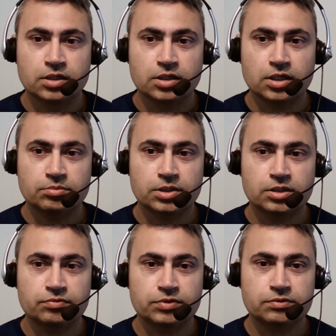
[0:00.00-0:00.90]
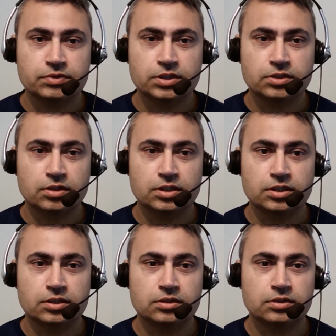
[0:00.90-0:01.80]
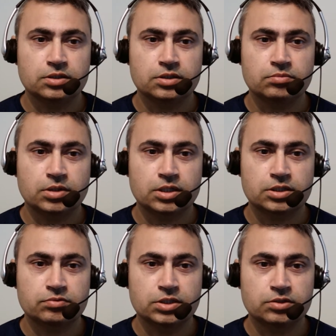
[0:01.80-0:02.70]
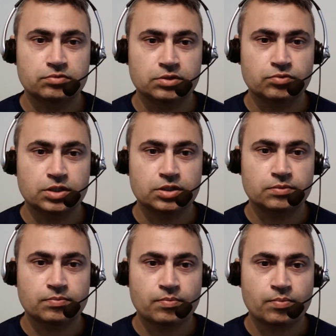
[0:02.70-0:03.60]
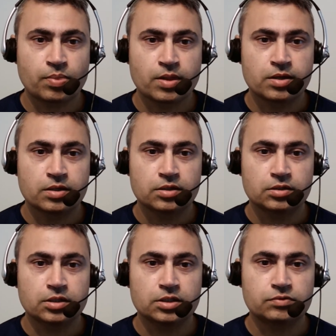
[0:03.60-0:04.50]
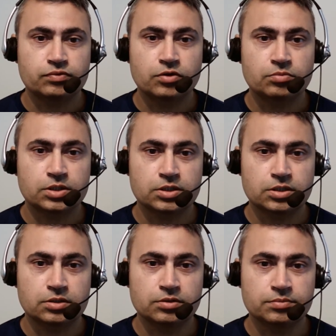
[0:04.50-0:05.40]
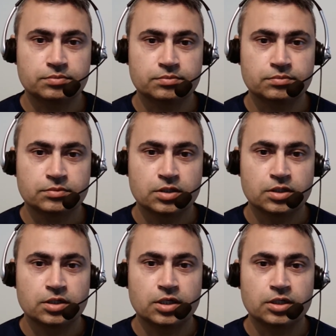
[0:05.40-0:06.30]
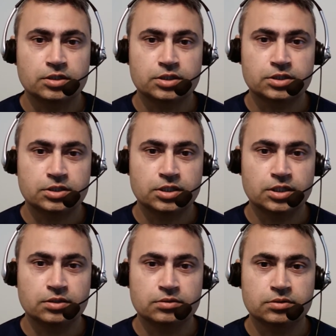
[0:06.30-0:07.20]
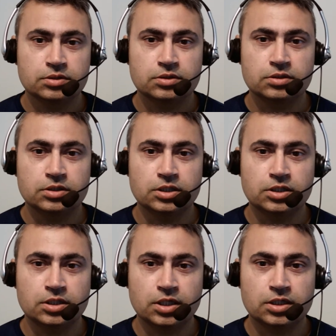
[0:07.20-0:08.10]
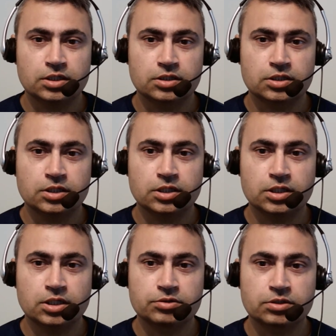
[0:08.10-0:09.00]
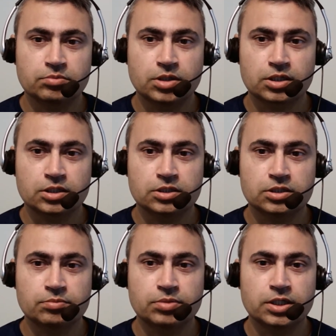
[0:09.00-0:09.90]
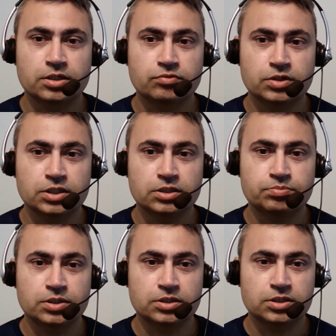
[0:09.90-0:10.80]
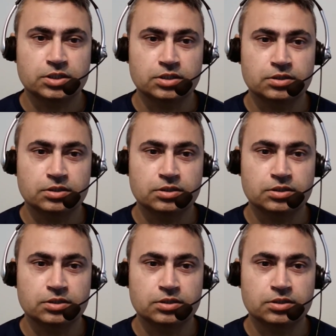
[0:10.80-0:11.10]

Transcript: I made the first video on it in March 2021, that is 4 months ago. And since then, the entire Canadian housing market is up by 20%.